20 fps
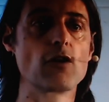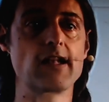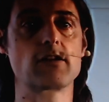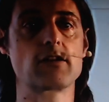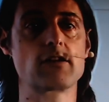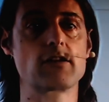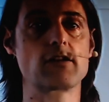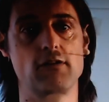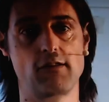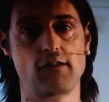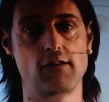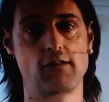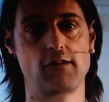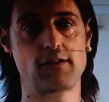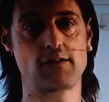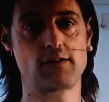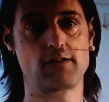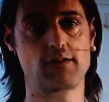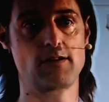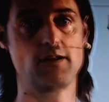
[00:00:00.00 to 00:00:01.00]
interest.
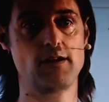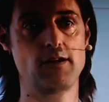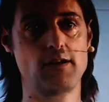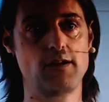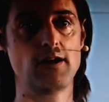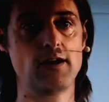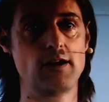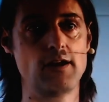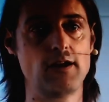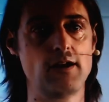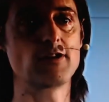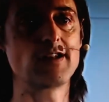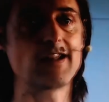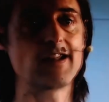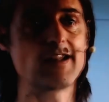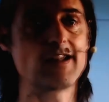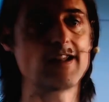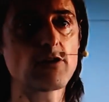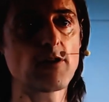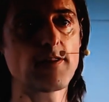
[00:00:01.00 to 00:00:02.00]
You
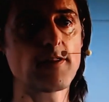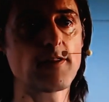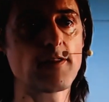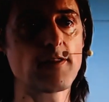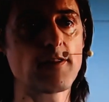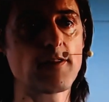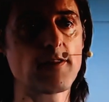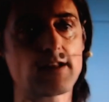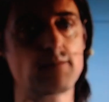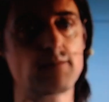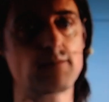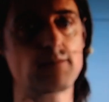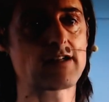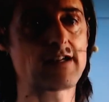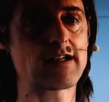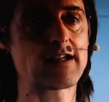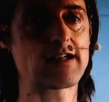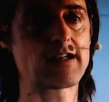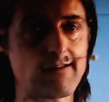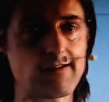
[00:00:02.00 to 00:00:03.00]
need to think about
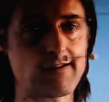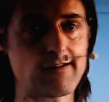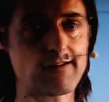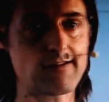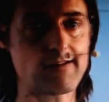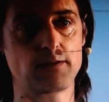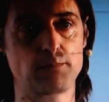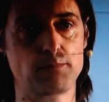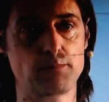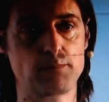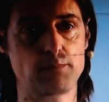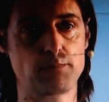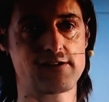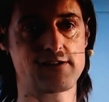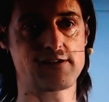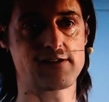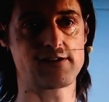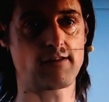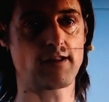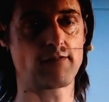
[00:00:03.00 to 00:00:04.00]
cluster
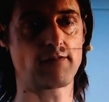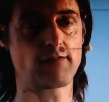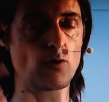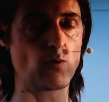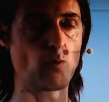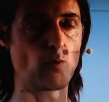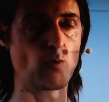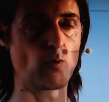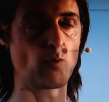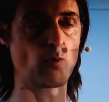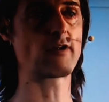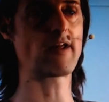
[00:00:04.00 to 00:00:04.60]
topologies. If you want to